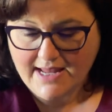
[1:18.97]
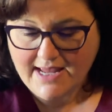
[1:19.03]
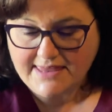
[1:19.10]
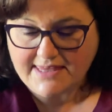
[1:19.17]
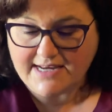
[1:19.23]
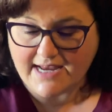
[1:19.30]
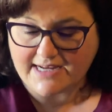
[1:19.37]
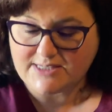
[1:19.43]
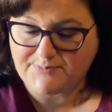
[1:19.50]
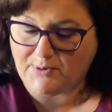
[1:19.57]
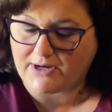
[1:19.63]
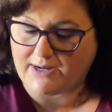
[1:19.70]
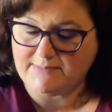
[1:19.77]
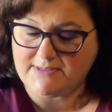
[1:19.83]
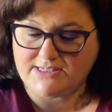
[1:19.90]
The next
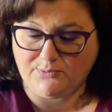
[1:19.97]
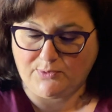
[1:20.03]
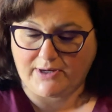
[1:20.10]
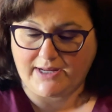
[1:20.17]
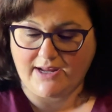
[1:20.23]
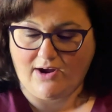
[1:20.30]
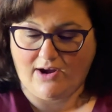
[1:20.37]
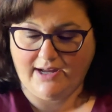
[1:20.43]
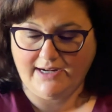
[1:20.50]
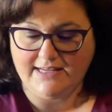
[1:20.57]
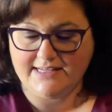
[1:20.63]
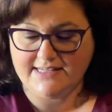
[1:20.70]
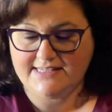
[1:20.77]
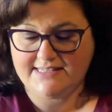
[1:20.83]
book I'm still working on is